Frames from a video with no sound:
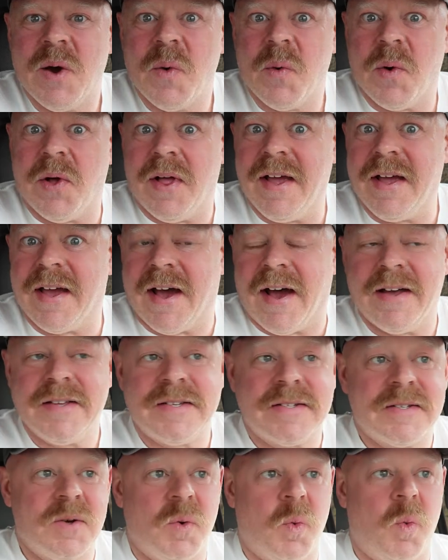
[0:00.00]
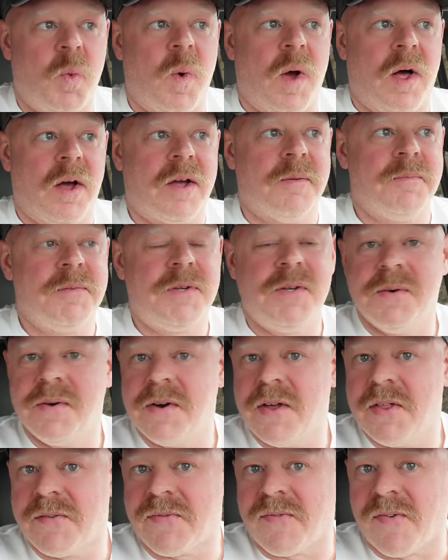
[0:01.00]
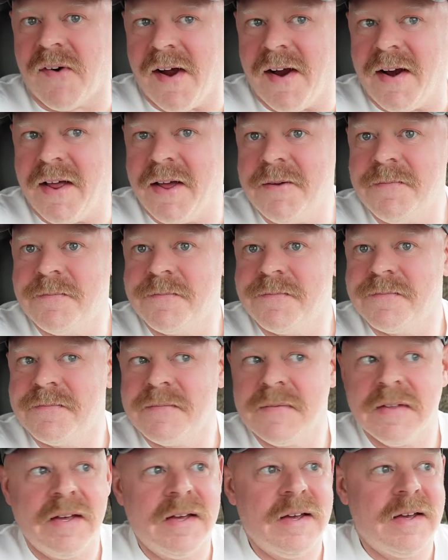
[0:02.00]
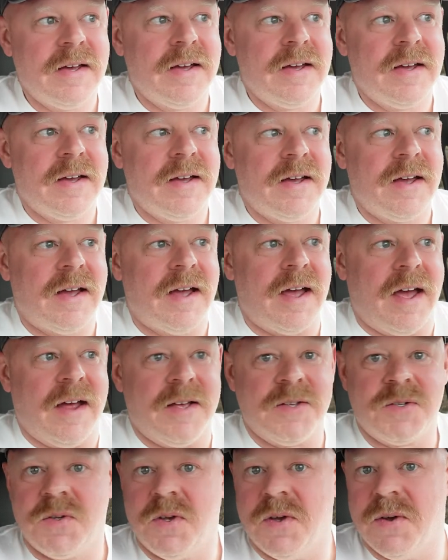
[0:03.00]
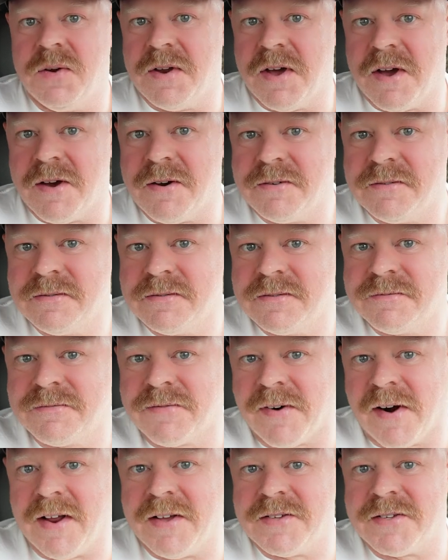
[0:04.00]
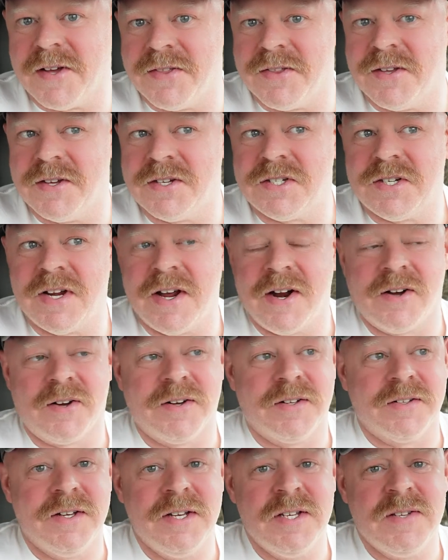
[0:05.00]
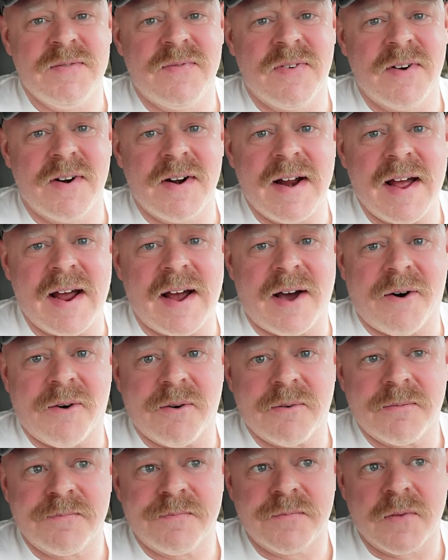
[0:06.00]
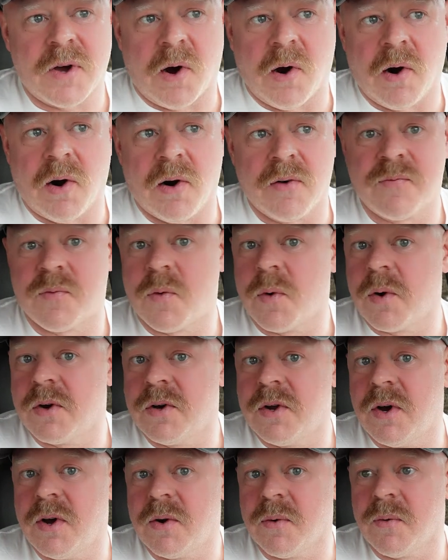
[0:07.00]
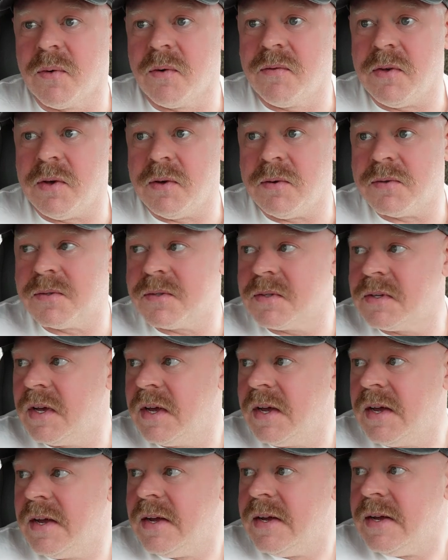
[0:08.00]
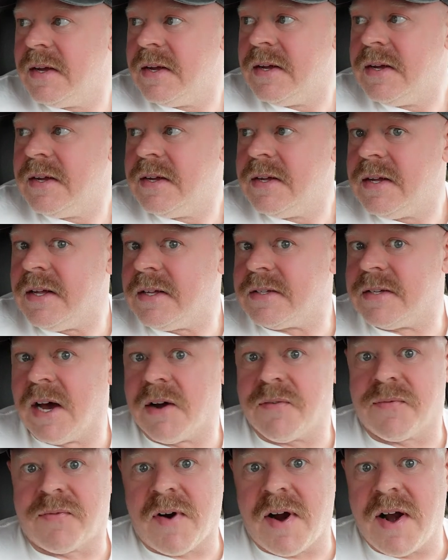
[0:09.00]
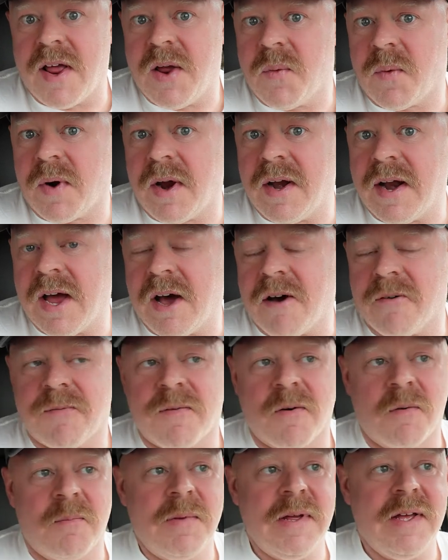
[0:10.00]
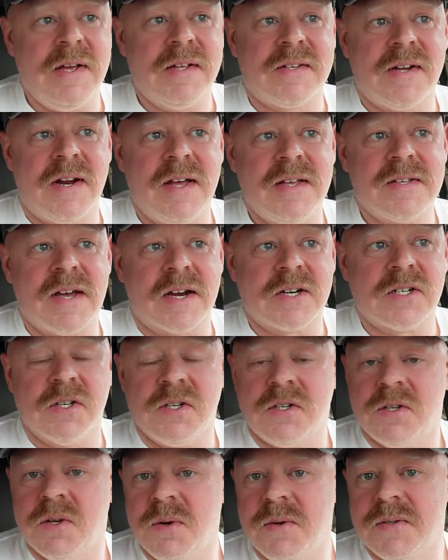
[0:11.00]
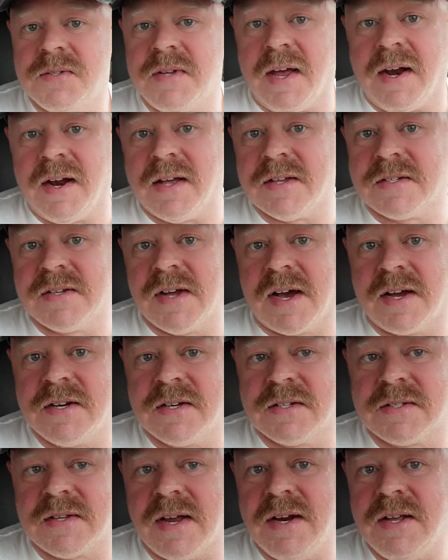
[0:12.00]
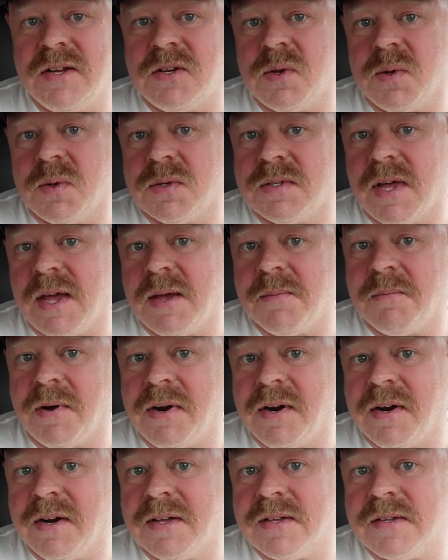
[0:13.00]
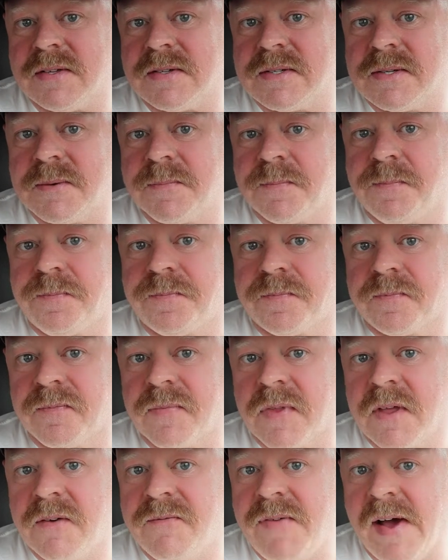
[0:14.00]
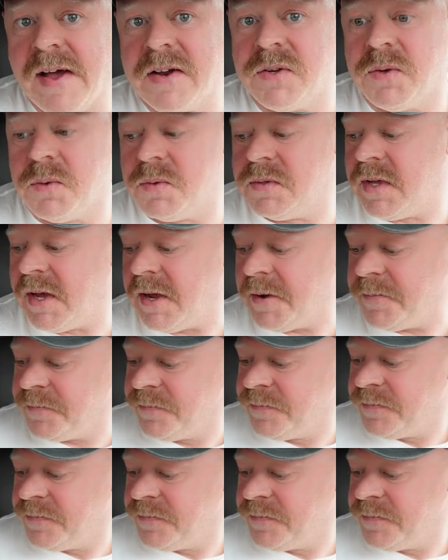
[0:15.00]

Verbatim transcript: Well, hey guys, welcome to another Friday. As you know, Fridays on this channel, at least for now, are for donut reviews. It's not Friday right now for me. Today's actually Tuesday, and it's not just any Tuesday, but it is Fat Tuesday.